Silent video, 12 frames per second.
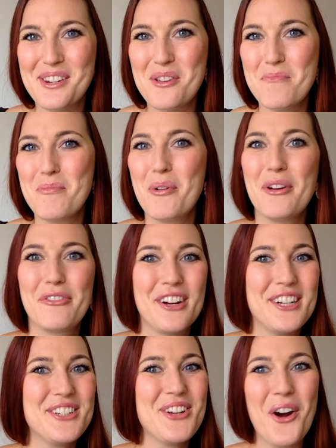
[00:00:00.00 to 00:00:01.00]
a new
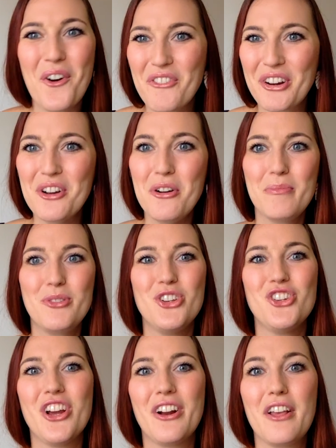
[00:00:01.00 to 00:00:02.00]
boyfriend, Topher, whom
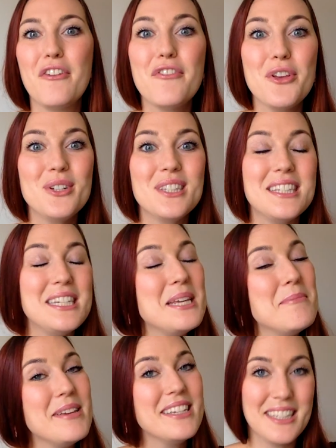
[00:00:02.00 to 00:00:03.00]
she shared a few
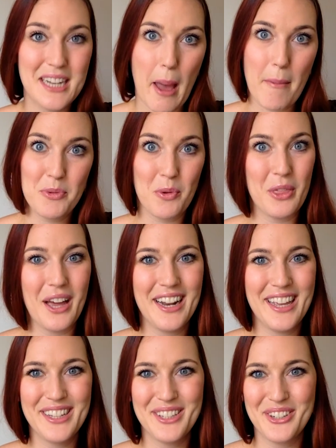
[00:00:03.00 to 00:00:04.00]
steamy snaps with
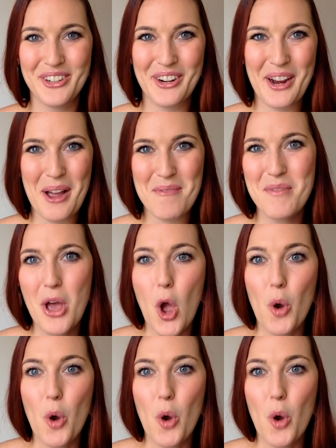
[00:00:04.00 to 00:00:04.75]
on Instagram.